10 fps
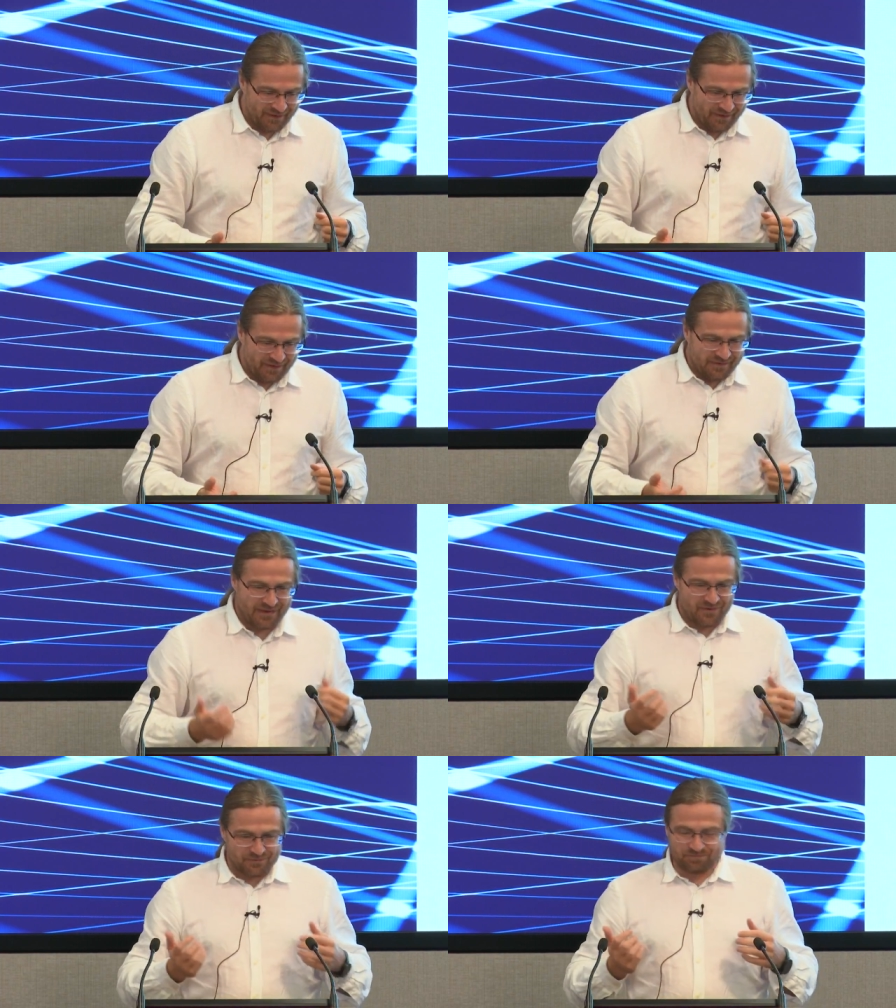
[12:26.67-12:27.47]

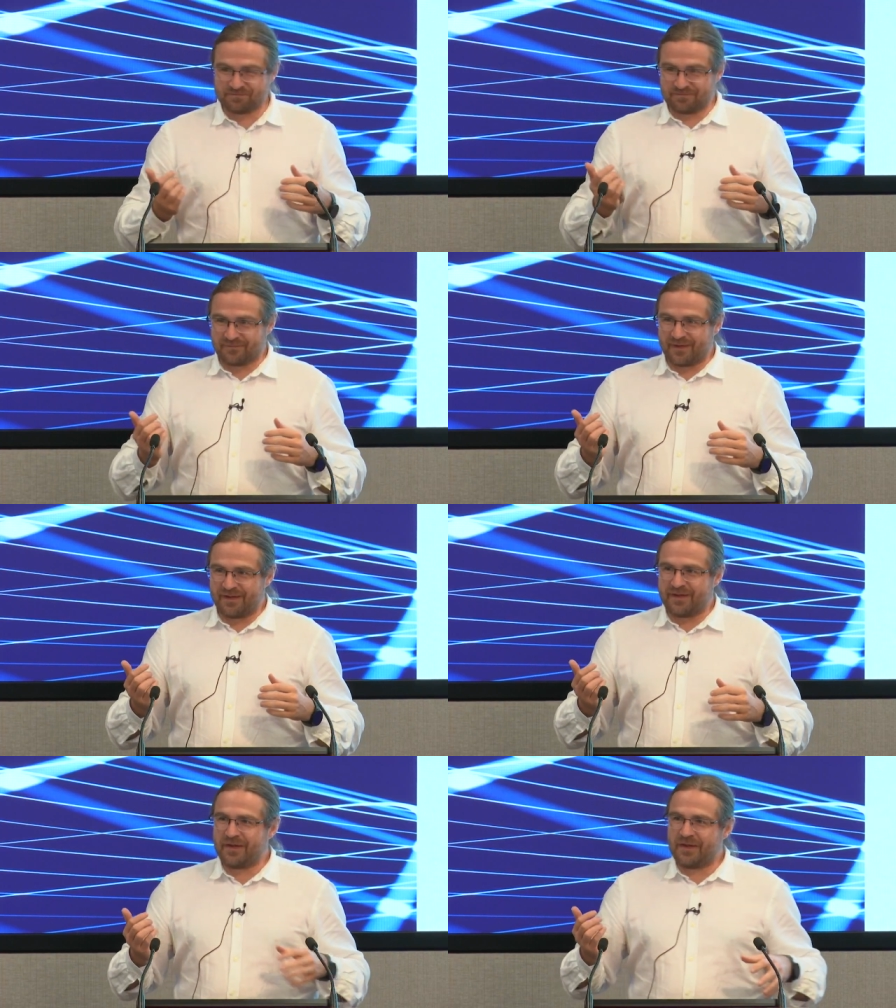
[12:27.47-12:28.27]
Now,
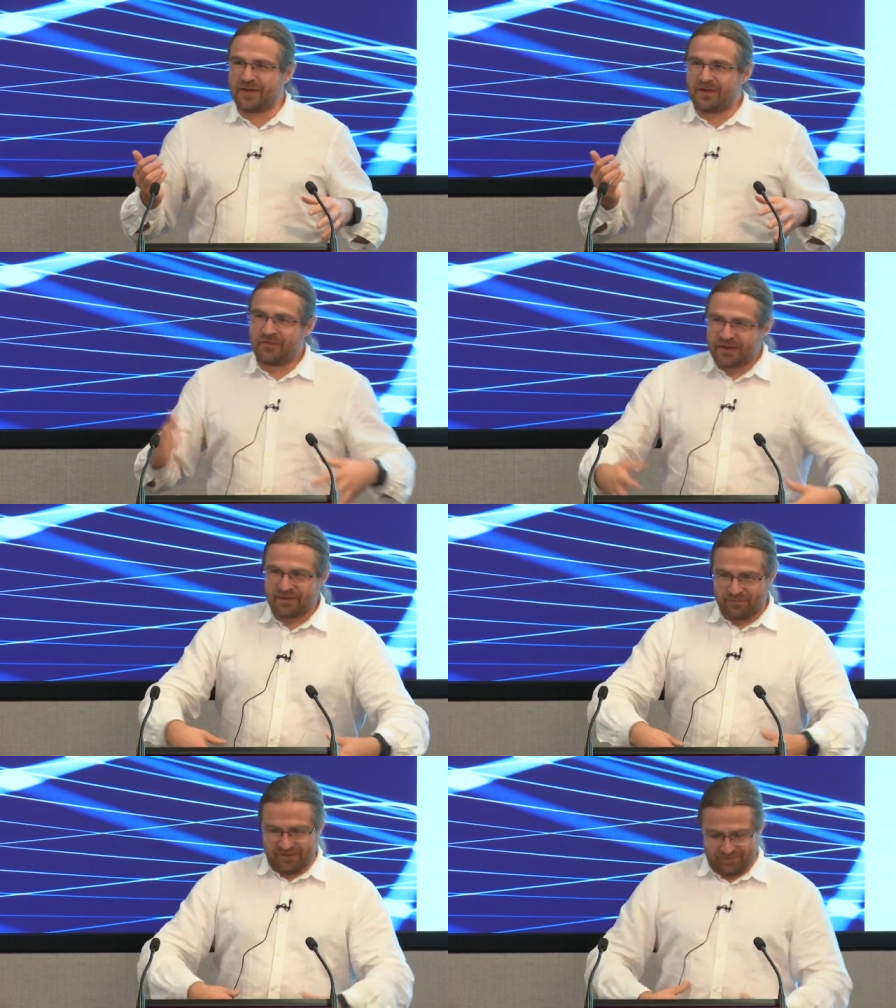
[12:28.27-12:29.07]
if you get a
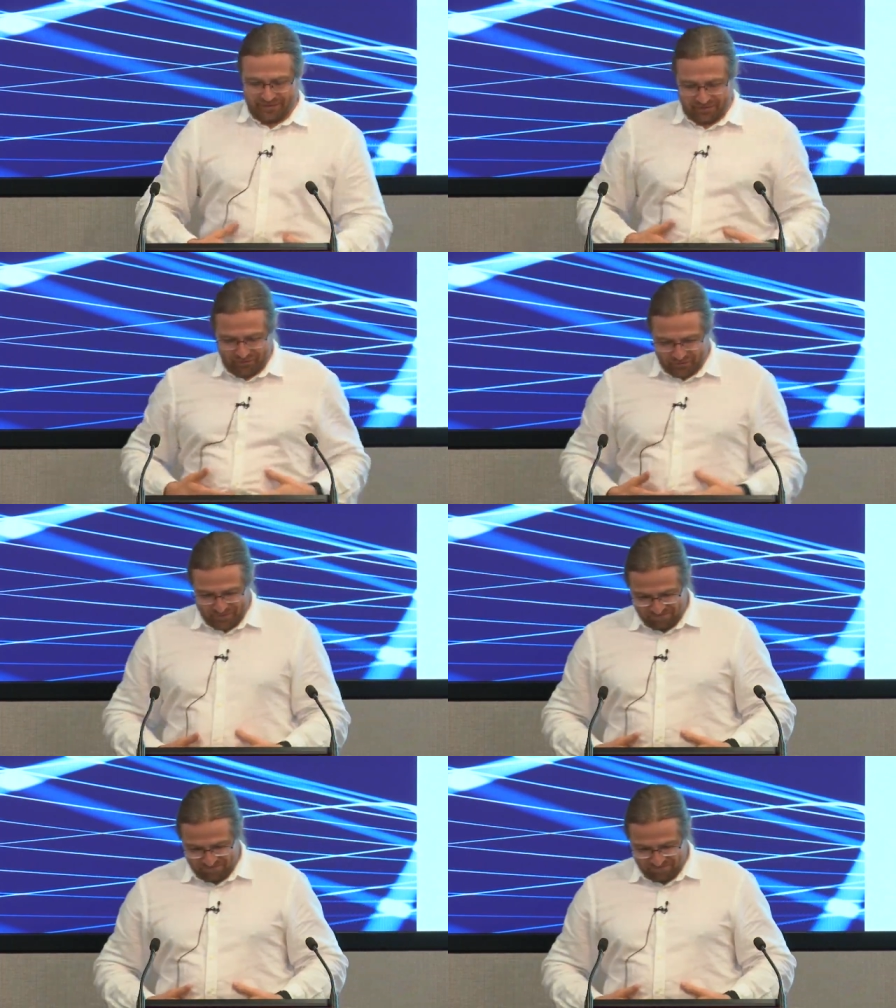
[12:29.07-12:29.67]
bit of a, um,